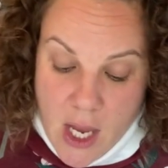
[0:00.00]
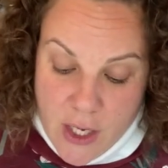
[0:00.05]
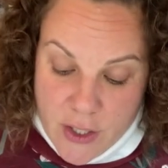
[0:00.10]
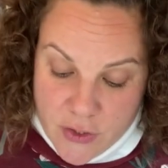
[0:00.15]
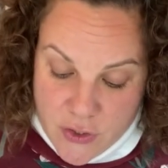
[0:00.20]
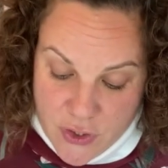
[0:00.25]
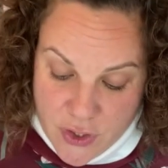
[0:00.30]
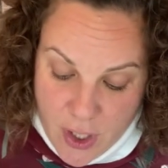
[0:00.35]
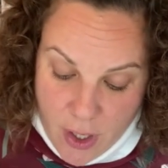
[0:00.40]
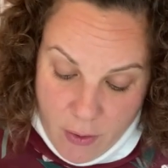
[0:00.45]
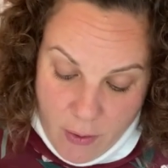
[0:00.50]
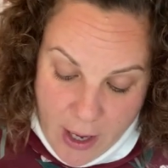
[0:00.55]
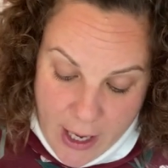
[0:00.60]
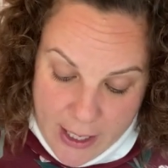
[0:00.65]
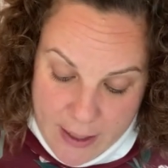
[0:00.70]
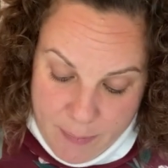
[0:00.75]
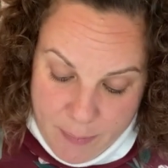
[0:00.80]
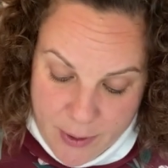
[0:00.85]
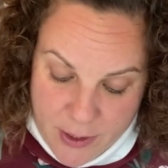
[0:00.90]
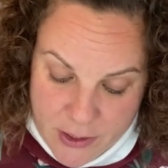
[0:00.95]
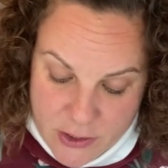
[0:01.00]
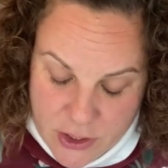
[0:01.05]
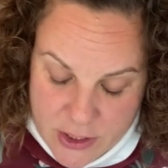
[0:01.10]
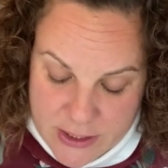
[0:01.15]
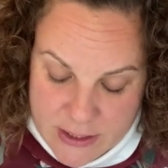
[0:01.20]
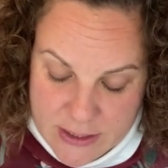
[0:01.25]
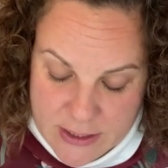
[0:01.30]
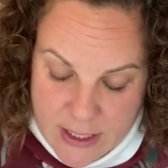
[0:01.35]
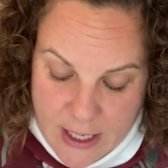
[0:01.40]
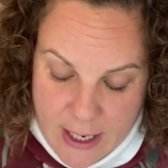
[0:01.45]
So I
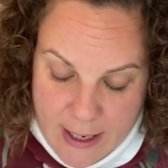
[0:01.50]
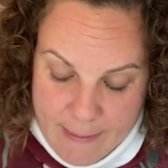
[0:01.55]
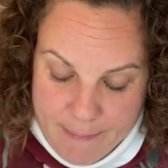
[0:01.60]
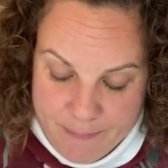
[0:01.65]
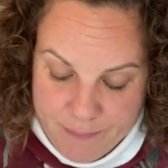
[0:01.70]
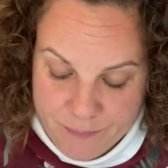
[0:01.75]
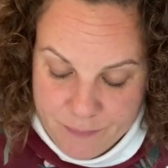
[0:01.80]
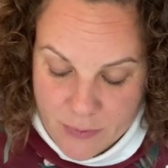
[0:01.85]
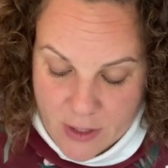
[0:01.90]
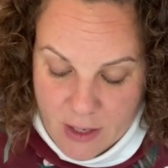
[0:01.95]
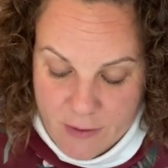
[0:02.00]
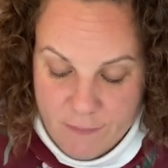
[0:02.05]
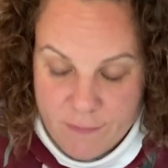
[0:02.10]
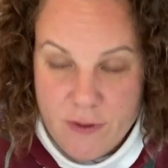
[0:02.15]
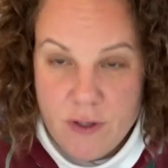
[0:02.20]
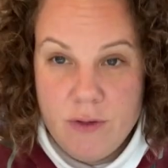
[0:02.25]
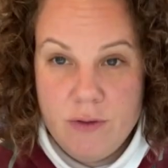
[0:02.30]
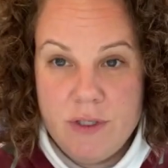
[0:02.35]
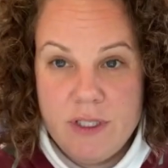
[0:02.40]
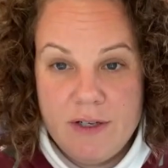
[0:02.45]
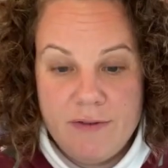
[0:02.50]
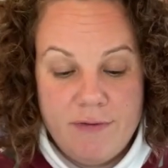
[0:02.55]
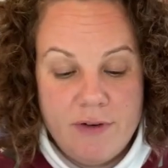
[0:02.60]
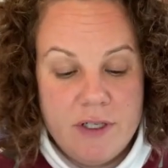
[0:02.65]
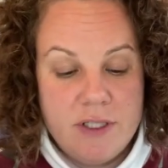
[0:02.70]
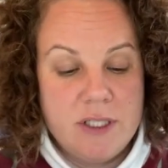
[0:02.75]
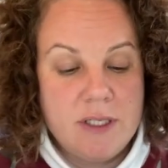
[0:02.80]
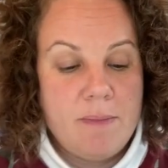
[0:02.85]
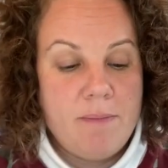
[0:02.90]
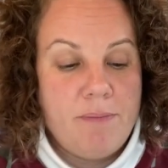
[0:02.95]
purchased a few
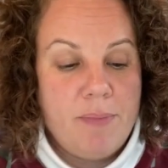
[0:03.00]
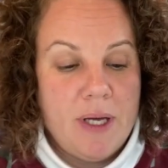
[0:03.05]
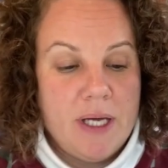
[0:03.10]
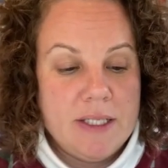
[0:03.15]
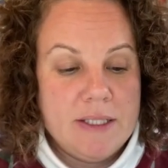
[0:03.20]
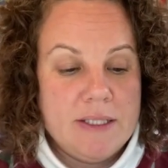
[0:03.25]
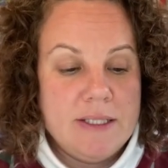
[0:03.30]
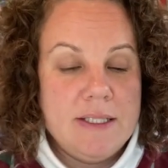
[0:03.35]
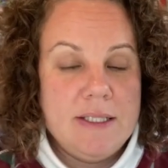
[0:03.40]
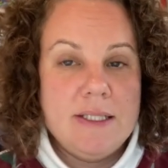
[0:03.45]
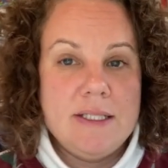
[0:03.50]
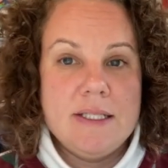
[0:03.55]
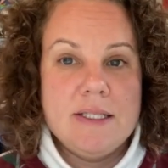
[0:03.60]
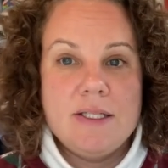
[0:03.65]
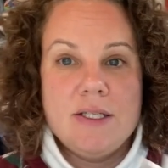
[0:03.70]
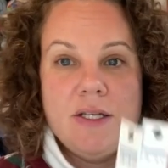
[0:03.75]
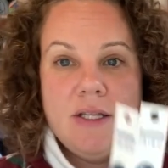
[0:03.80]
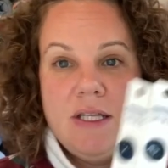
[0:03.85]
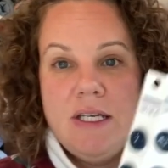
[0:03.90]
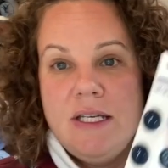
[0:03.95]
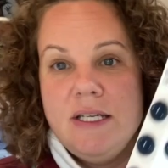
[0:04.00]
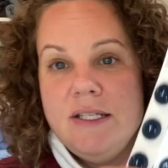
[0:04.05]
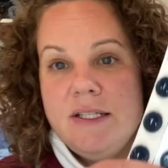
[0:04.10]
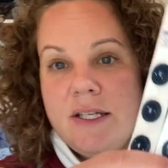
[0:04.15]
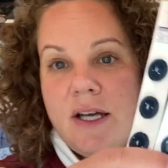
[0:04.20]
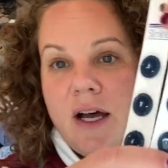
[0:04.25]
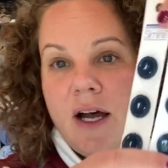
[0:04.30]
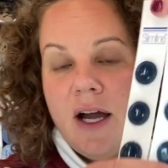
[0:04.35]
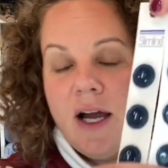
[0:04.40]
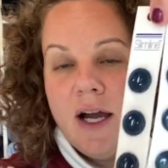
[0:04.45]
different buttons. So these
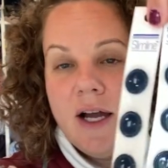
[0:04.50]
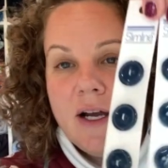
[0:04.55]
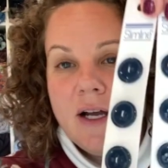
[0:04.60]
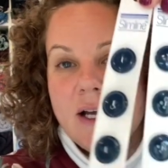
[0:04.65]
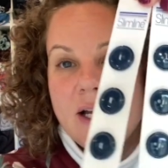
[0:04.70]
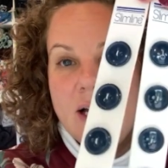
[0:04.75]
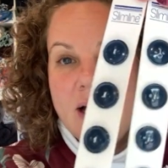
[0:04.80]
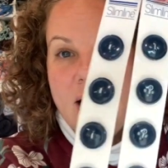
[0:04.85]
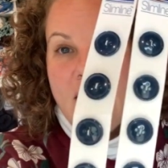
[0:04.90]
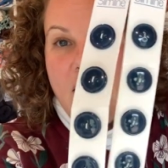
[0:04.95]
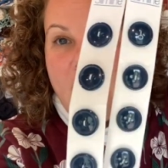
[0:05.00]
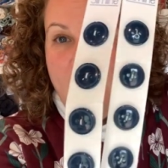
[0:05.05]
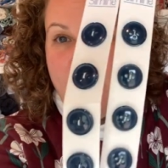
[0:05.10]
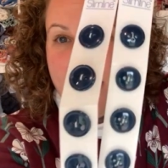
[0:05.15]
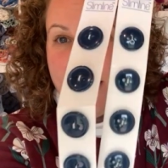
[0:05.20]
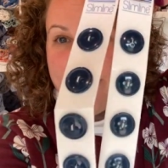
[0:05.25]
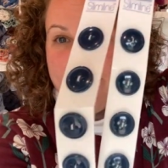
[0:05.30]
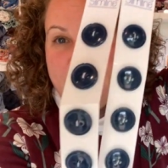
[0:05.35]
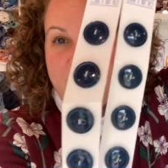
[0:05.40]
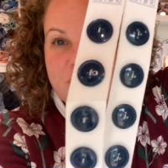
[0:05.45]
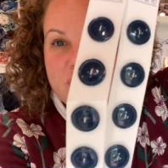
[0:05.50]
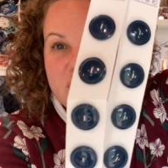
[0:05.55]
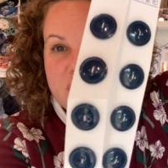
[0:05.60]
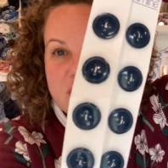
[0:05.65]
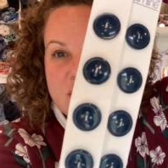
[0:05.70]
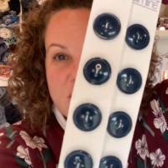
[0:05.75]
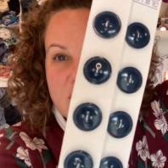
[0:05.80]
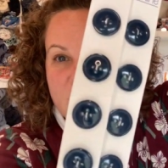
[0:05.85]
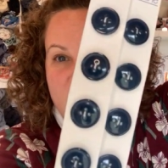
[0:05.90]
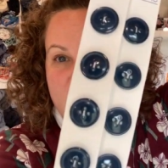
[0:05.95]
are
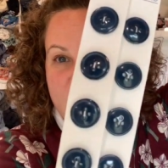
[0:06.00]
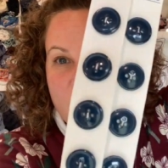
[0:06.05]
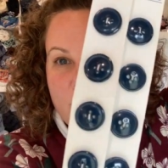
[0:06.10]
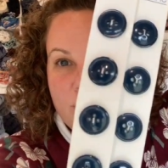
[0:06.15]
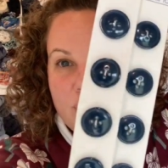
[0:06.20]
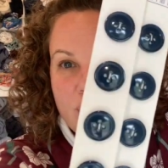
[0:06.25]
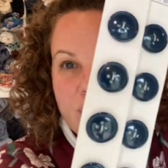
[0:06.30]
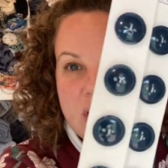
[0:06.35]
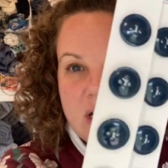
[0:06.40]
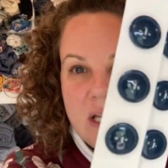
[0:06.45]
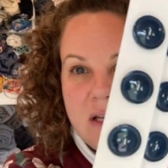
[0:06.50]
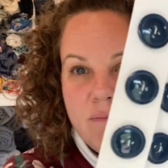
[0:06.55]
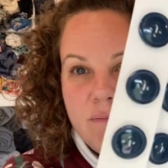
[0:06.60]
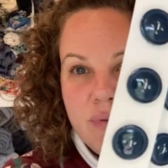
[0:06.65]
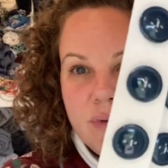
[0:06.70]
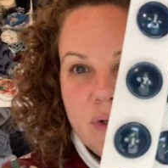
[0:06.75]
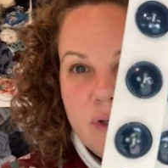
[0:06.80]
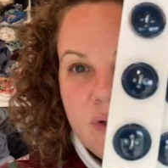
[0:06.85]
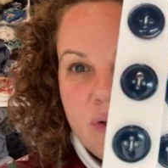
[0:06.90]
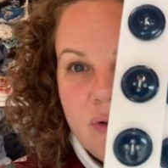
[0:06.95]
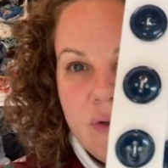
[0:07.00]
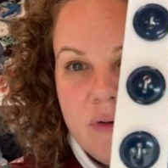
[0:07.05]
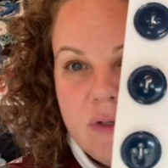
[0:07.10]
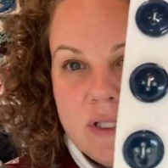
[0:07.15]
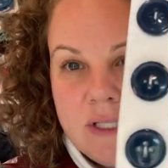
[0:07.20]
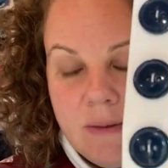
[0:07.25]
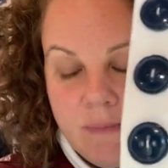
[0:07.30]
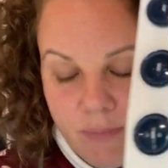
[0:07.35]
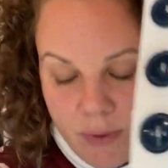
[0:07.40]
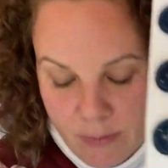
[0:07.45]
just sort of a pretty blue,
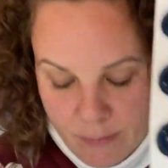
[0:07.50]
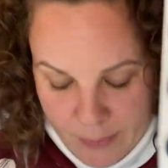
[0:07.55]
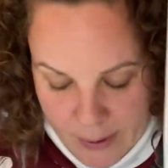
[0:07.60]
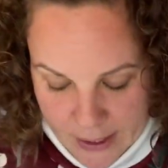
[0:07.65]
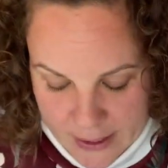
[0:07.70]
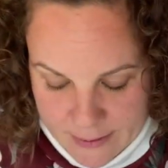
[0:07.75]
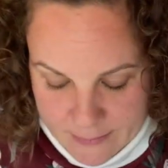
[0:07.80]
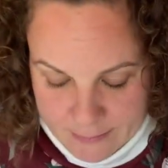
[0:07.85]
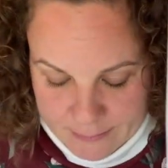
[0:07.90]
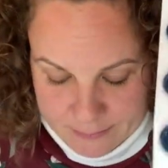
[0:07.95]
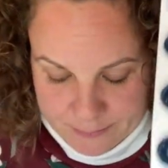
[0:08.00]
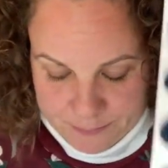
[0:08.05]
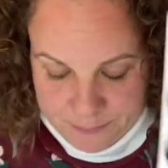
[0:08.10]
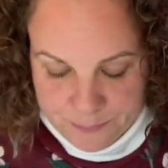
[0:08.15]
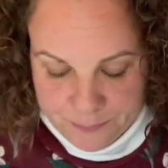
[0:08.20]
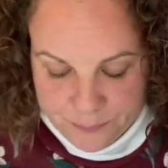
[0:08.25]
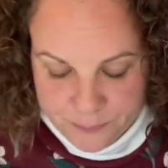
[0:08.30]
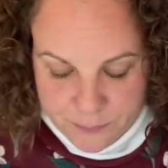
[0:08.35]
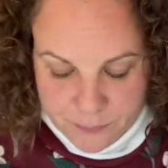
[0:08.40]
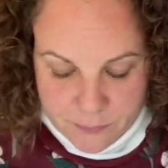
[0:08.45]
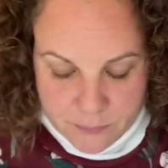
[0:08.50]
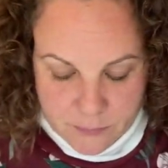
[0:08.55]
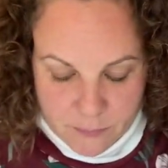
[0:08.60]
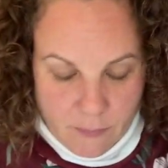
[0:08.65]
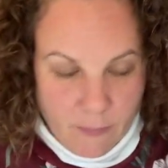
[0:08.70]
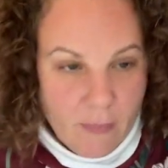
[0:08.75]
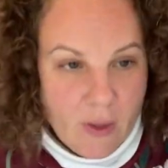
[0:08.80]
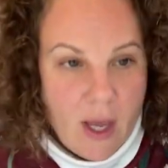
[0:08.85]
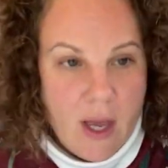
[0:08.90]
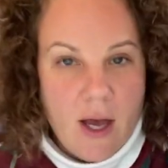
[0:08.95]
simple button.
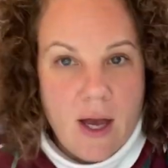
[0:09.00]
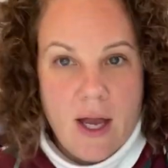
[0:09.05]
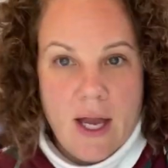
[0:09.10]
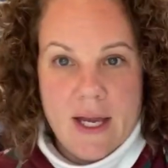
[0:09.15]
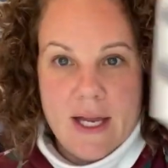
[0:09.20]
I